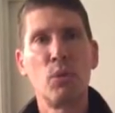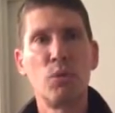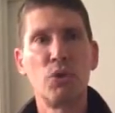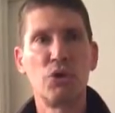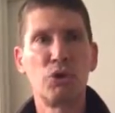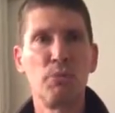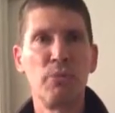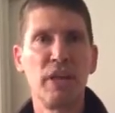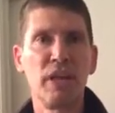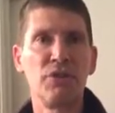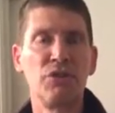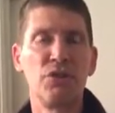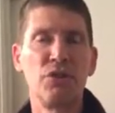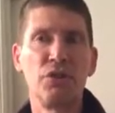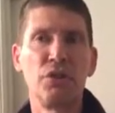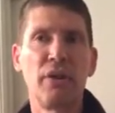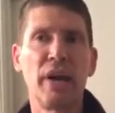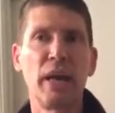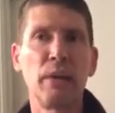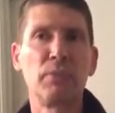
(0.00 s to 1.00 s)
which means
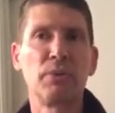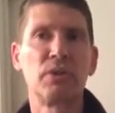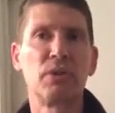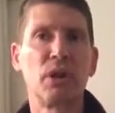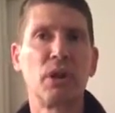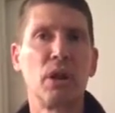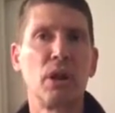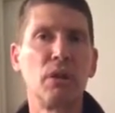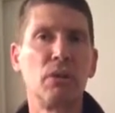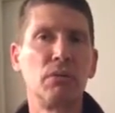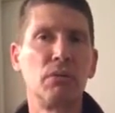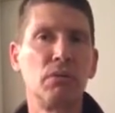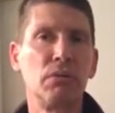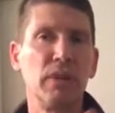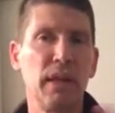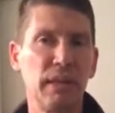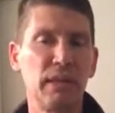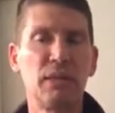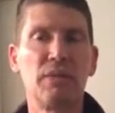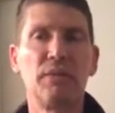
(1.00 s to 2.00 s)
you're able to go
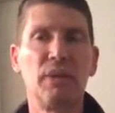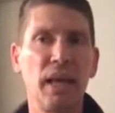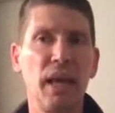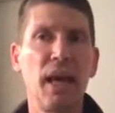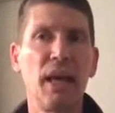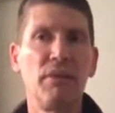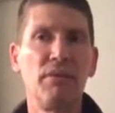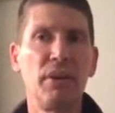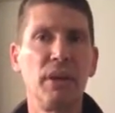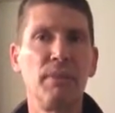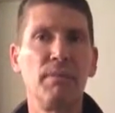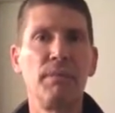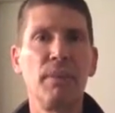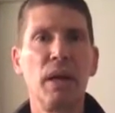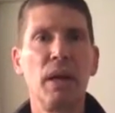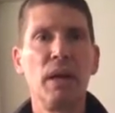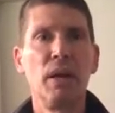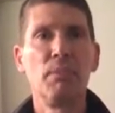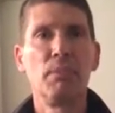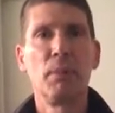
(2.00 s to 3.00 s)
relatively heavy.
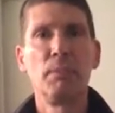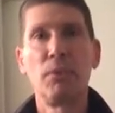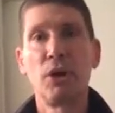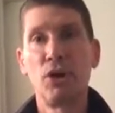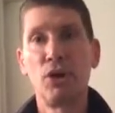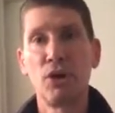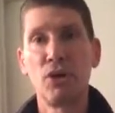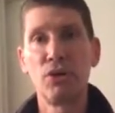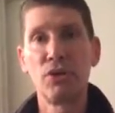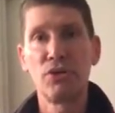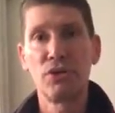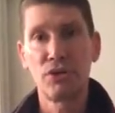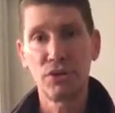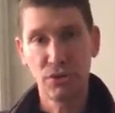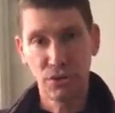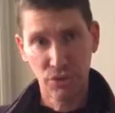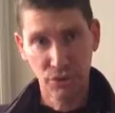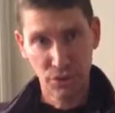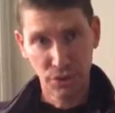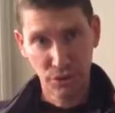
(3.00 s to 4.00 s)
But
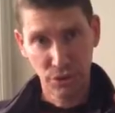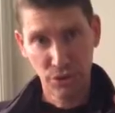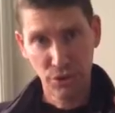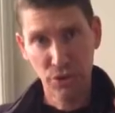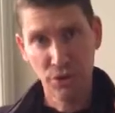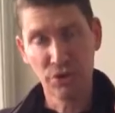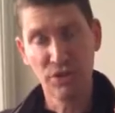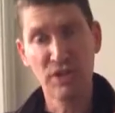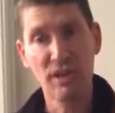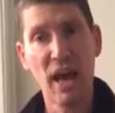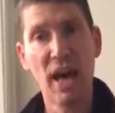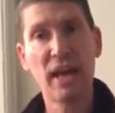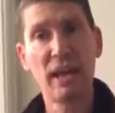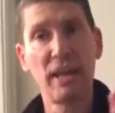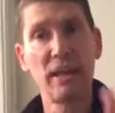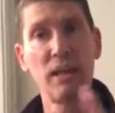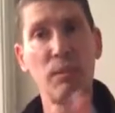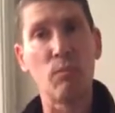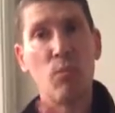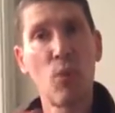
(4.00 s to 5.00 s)
because you're
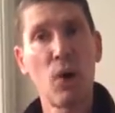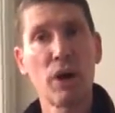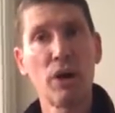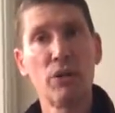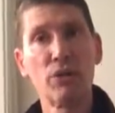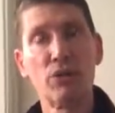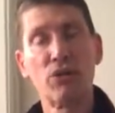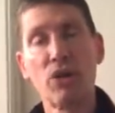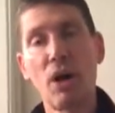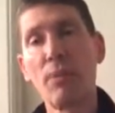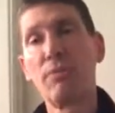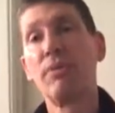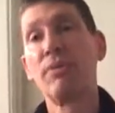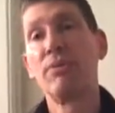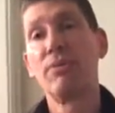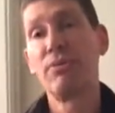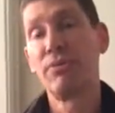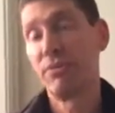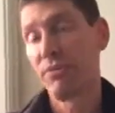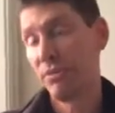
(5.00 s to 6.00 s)
stacking them one on top
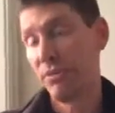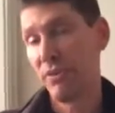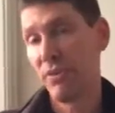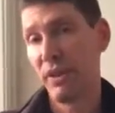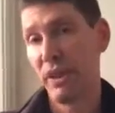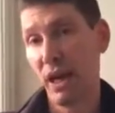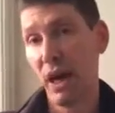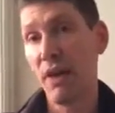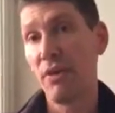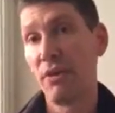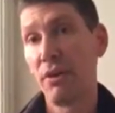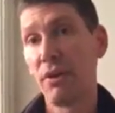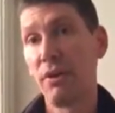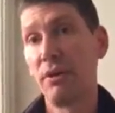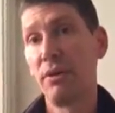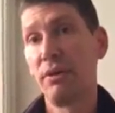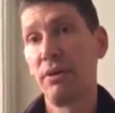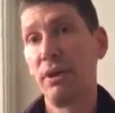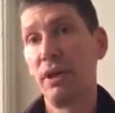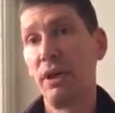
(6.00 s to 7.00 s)
of the
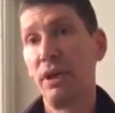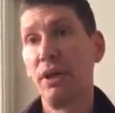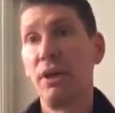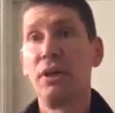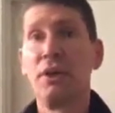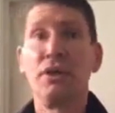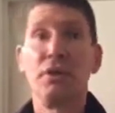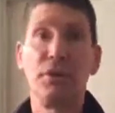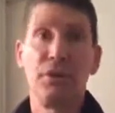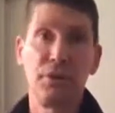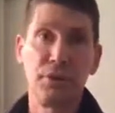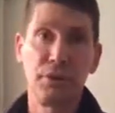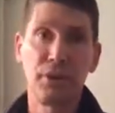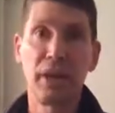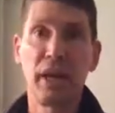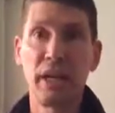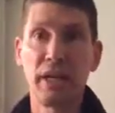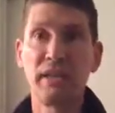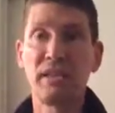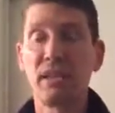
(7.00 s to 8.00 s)
other, you're
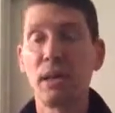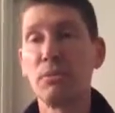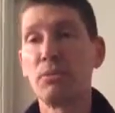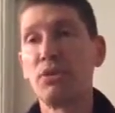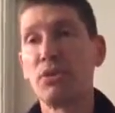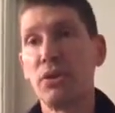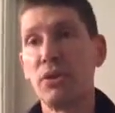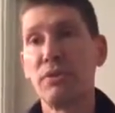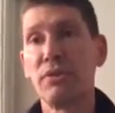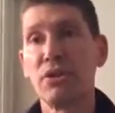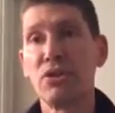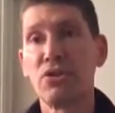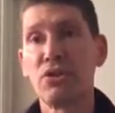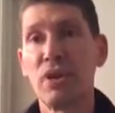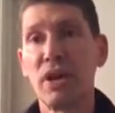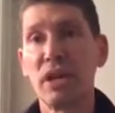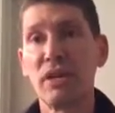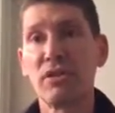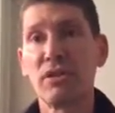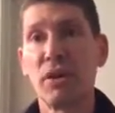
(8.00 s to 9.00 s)
getting some sort of a
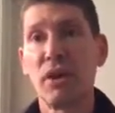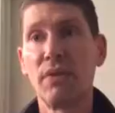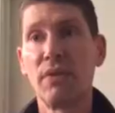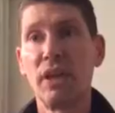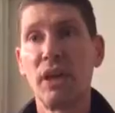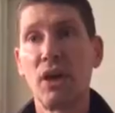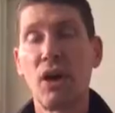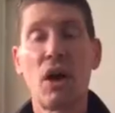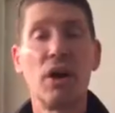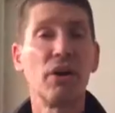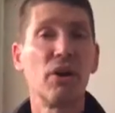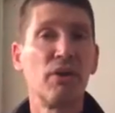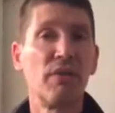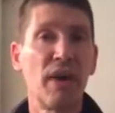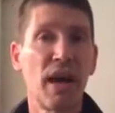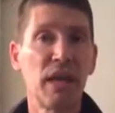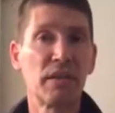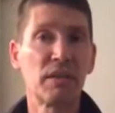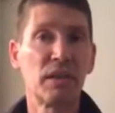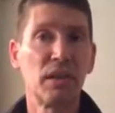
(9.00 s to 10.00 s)
stress on the
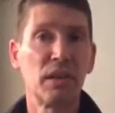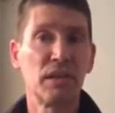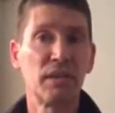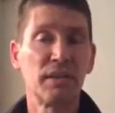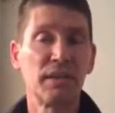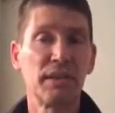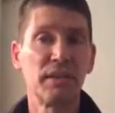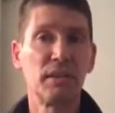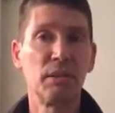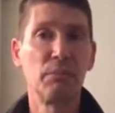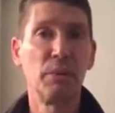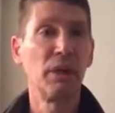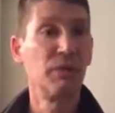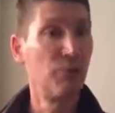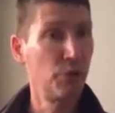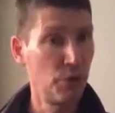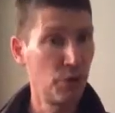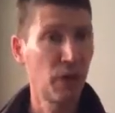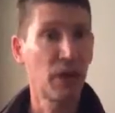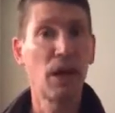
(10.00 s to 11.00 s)
cardiovascular system. And
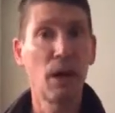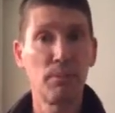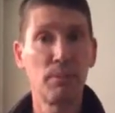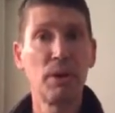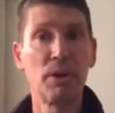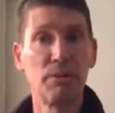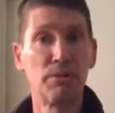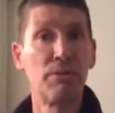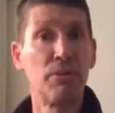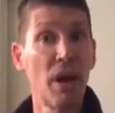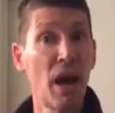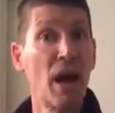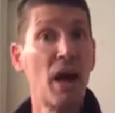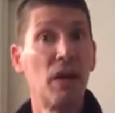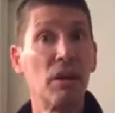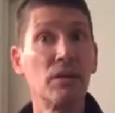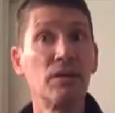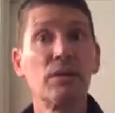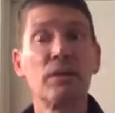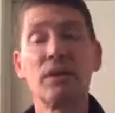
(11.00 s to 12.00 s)
if you do a couple of
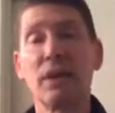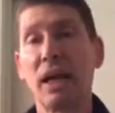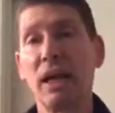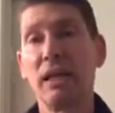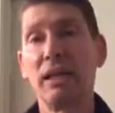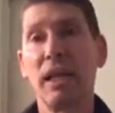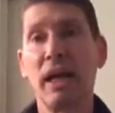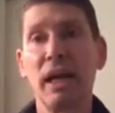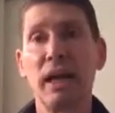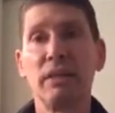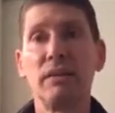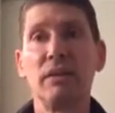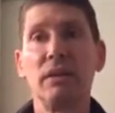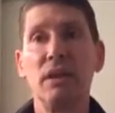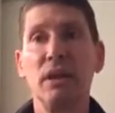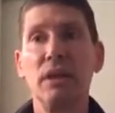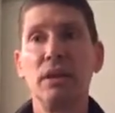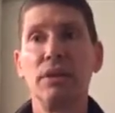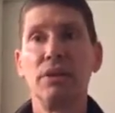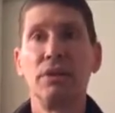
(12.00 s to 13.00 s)
rounds like that,
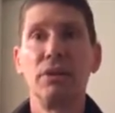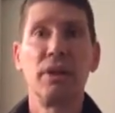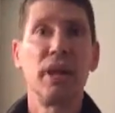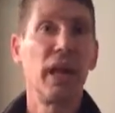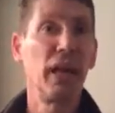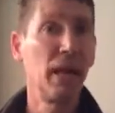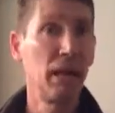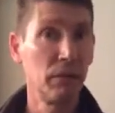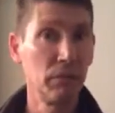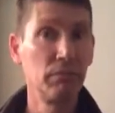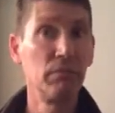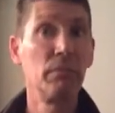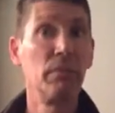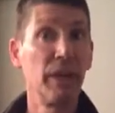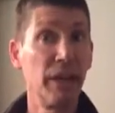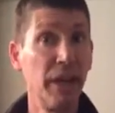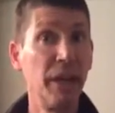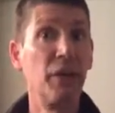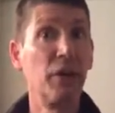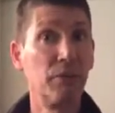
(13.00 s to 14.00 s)
you're getting
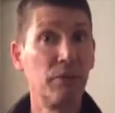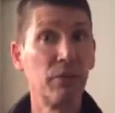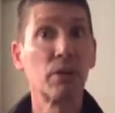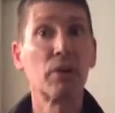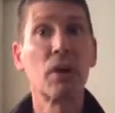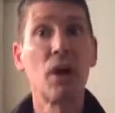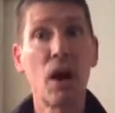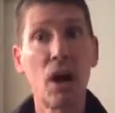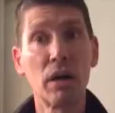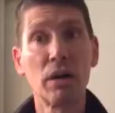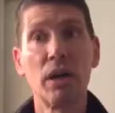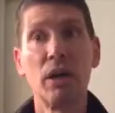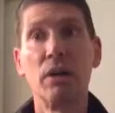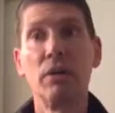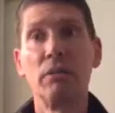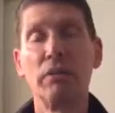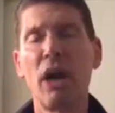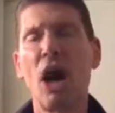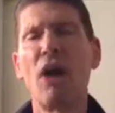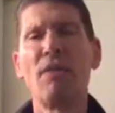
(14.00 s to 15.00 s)
interval cardio.
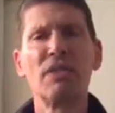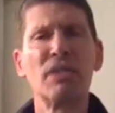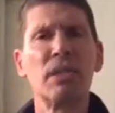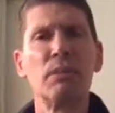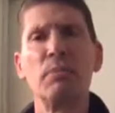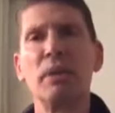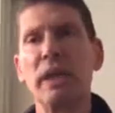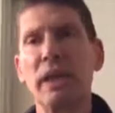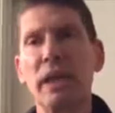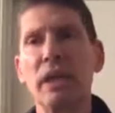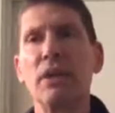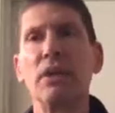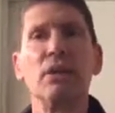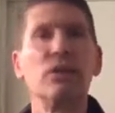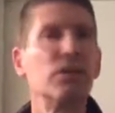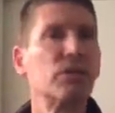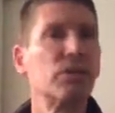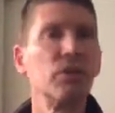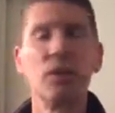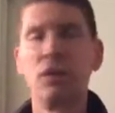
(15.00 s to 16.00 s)
Now, obviously
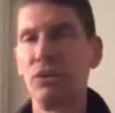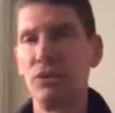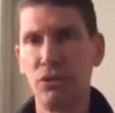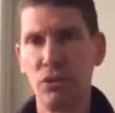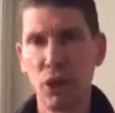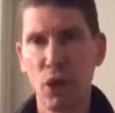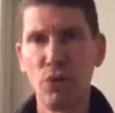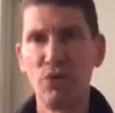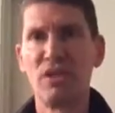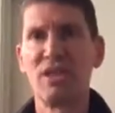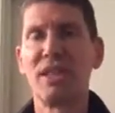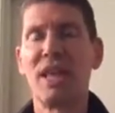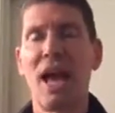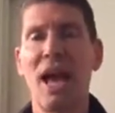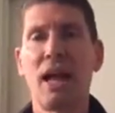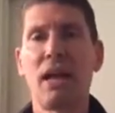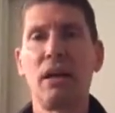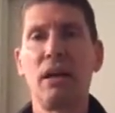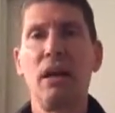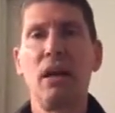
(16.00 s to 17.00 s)
beginners don't
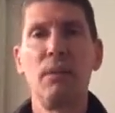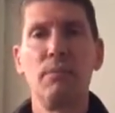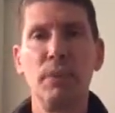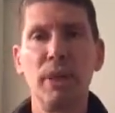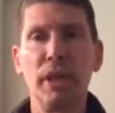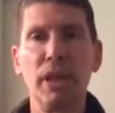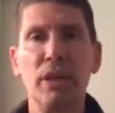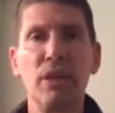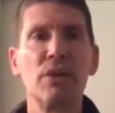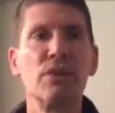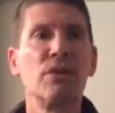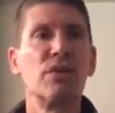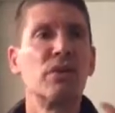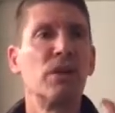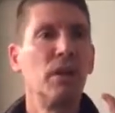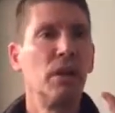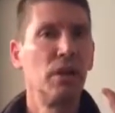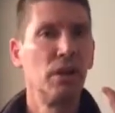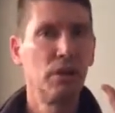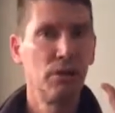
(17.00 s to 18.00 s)
stack.
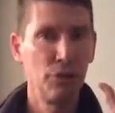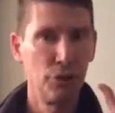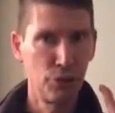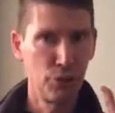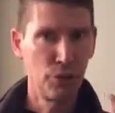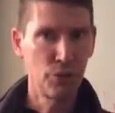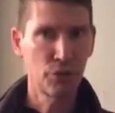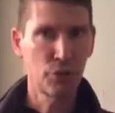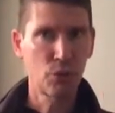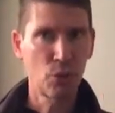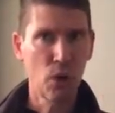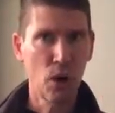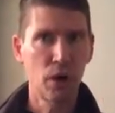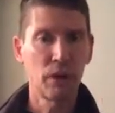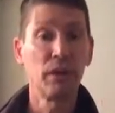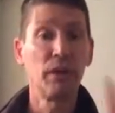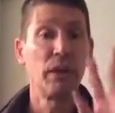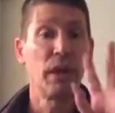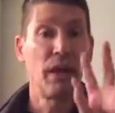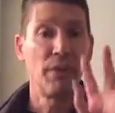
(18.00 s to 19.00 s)
Beginners, you do the
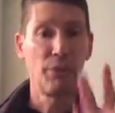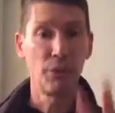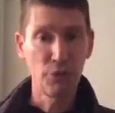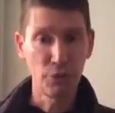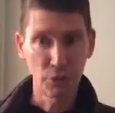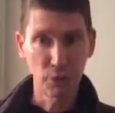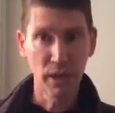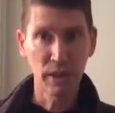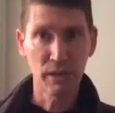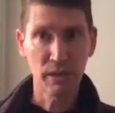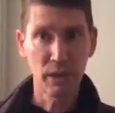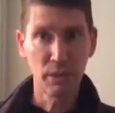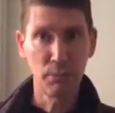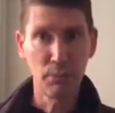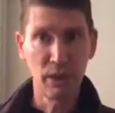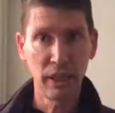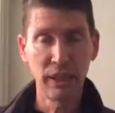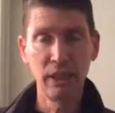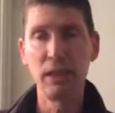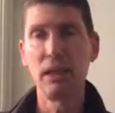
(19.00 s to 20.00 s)
squat and then you rest
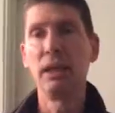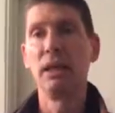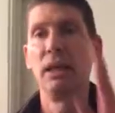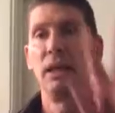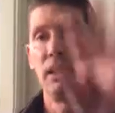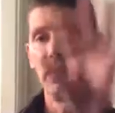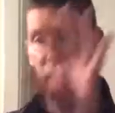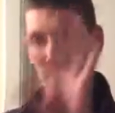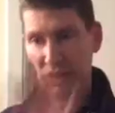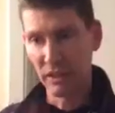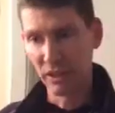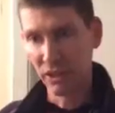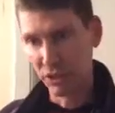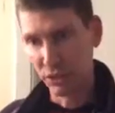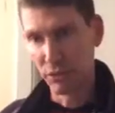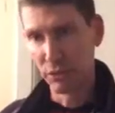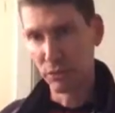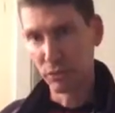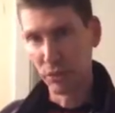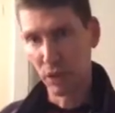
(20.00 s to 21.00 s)
completely and then you
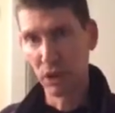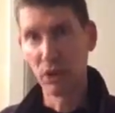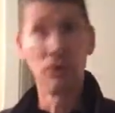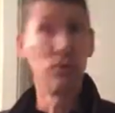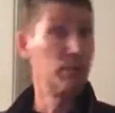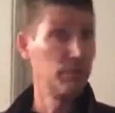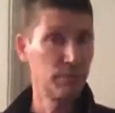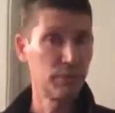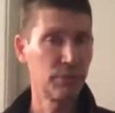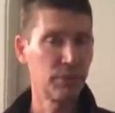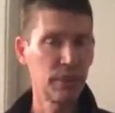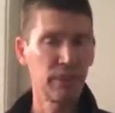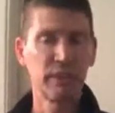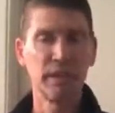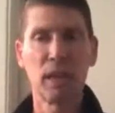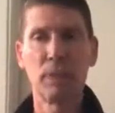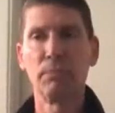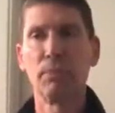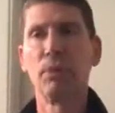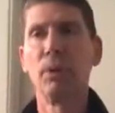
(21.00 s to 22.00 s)
do the row, for
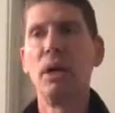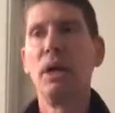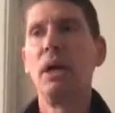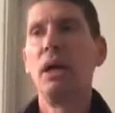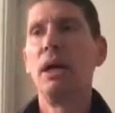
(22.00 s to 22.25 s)
example.